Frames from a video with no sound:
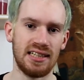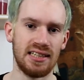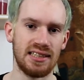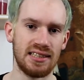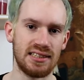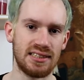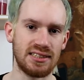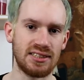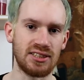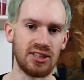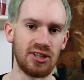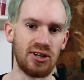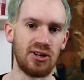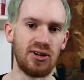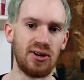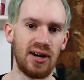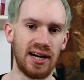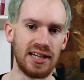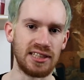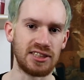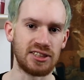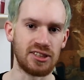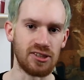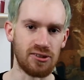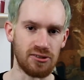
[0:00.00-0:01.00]
so
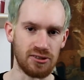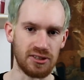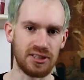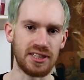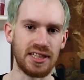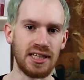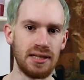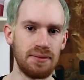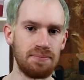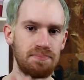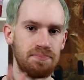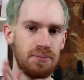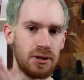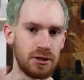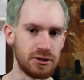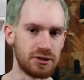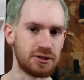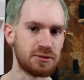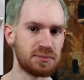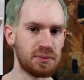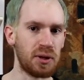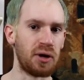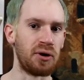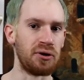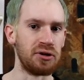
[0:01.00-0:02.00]
I don't keep
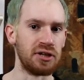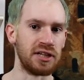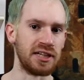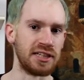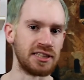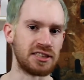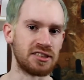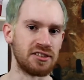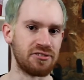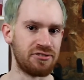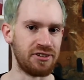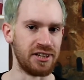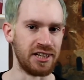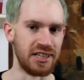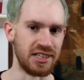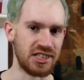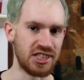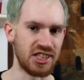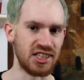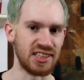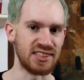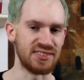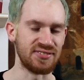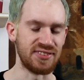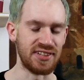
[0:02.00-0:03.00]
postponing to finish
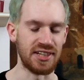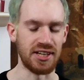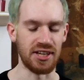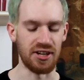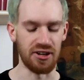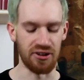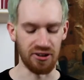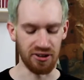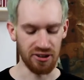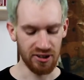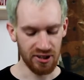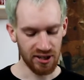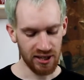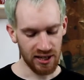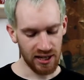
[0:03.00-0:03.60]
this video.